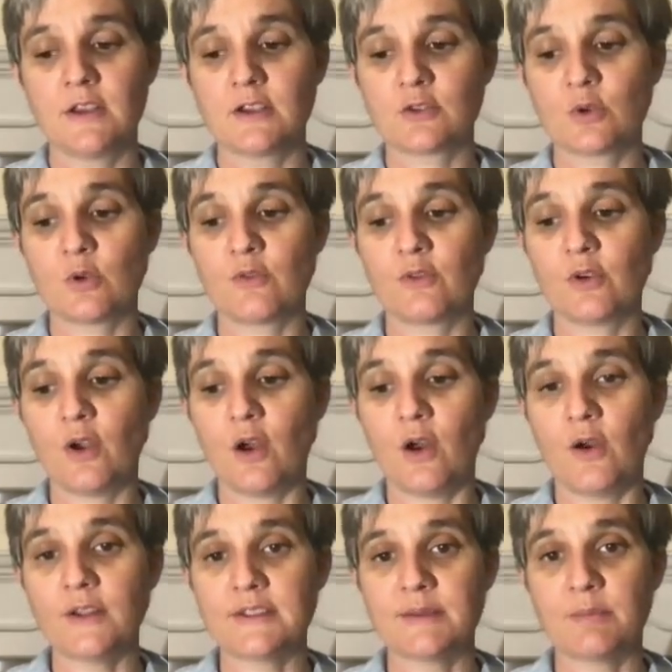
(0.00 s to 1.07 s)
So
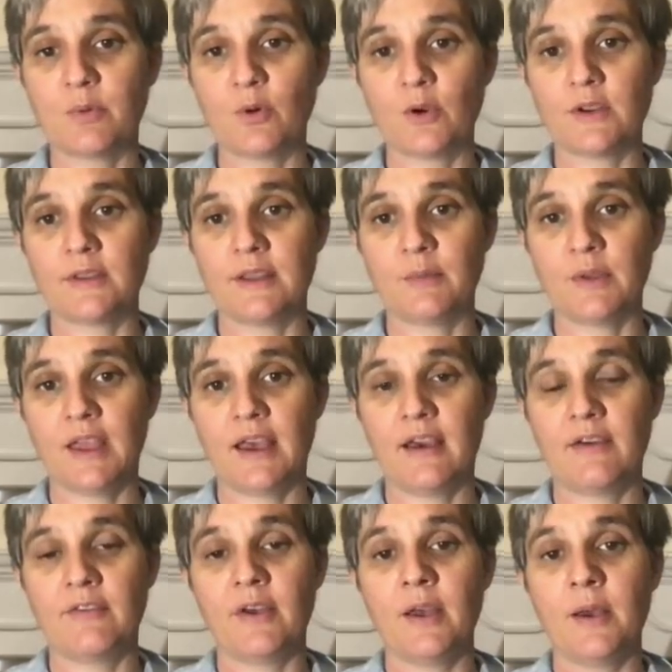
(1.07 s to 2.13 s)
overall, it's important that we
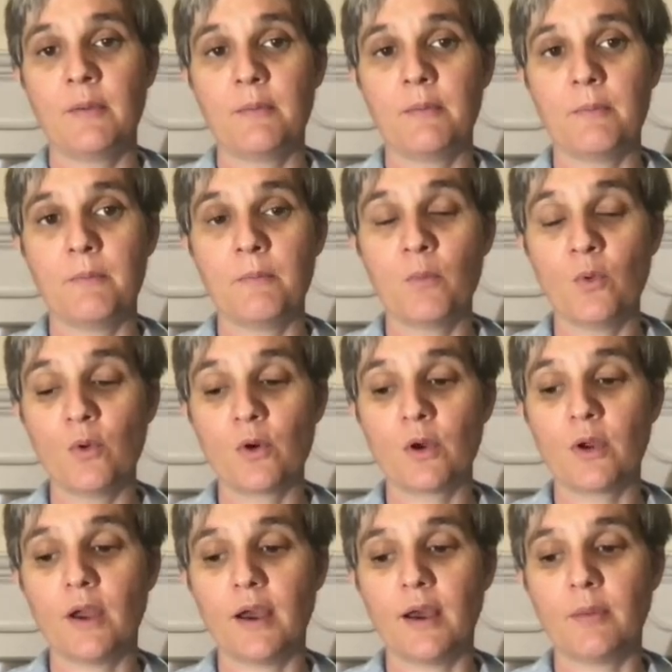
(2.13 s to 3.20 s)
have
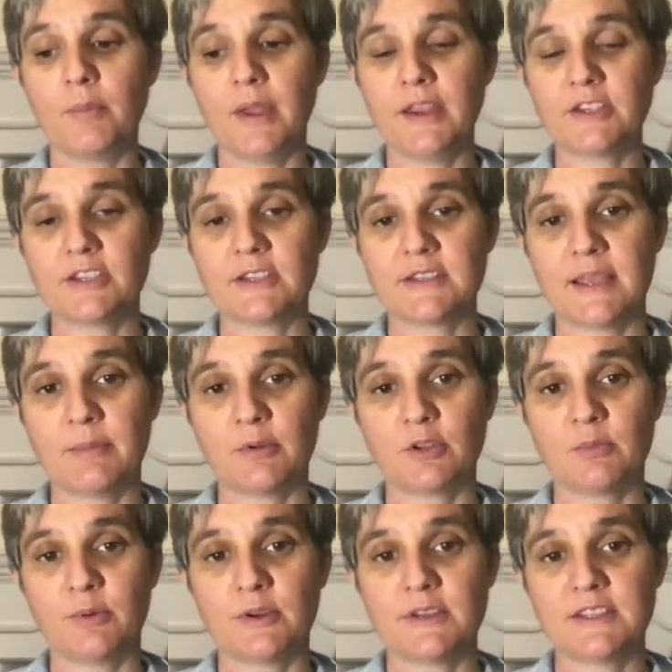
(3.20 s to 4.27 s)
more patients able
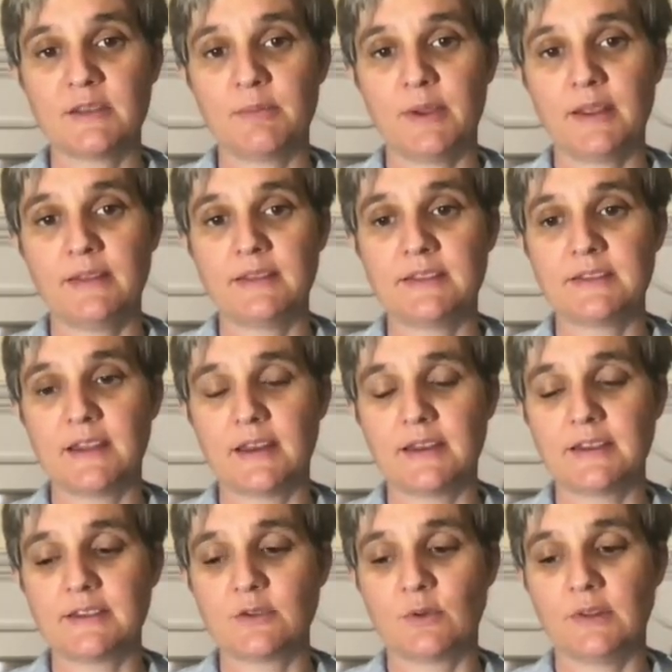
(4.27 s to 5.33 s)
to participate in these
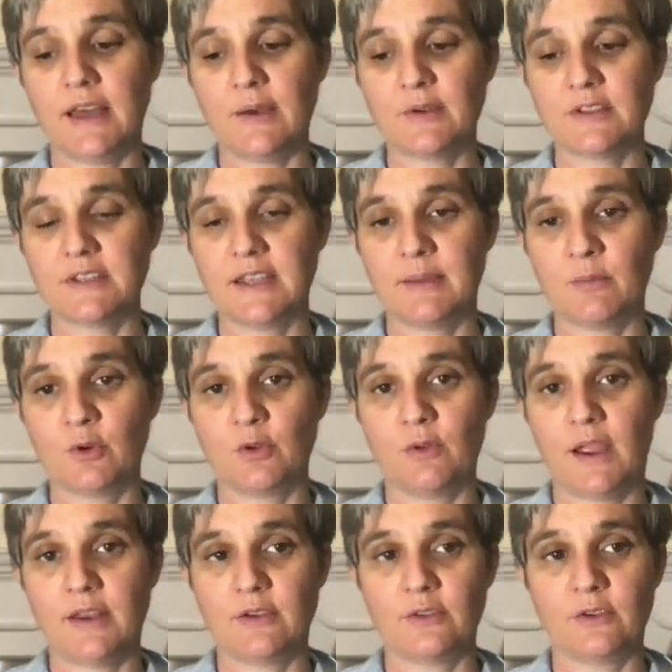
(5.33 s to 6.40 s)
studies to allow us to get more
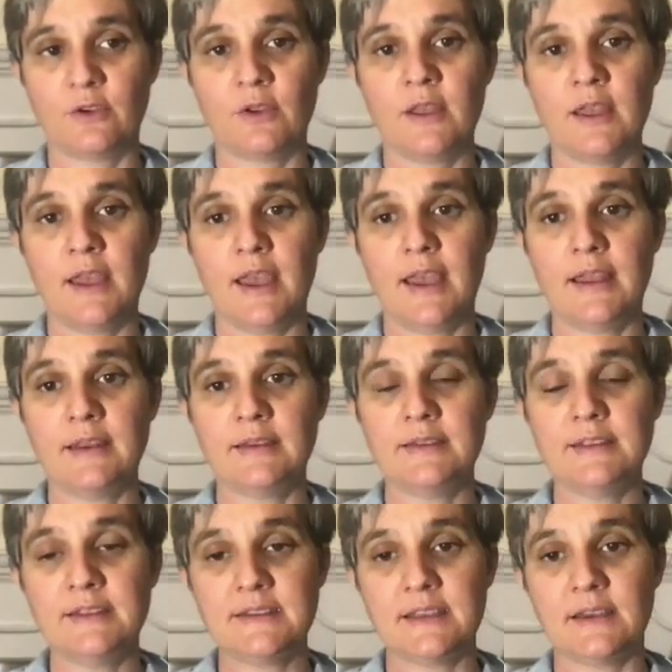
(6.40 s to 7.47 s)
granular and
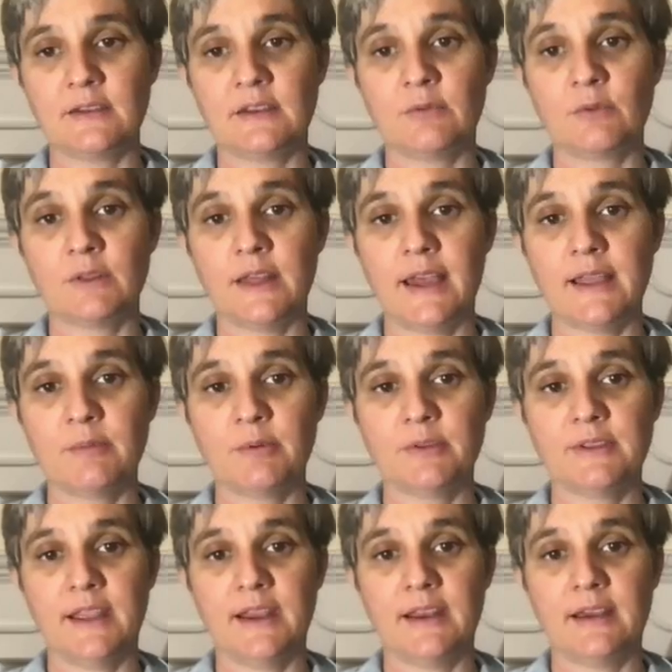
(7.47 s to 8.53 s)
detailed and reliable
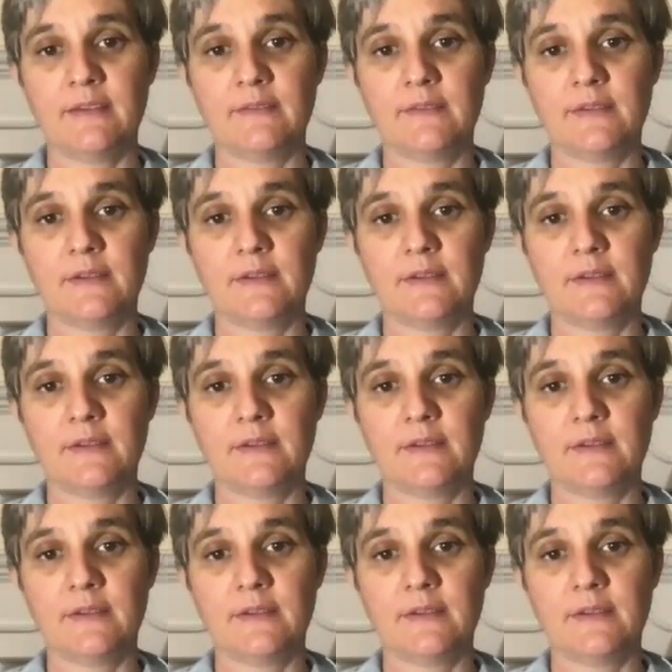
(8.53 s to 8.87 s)
data.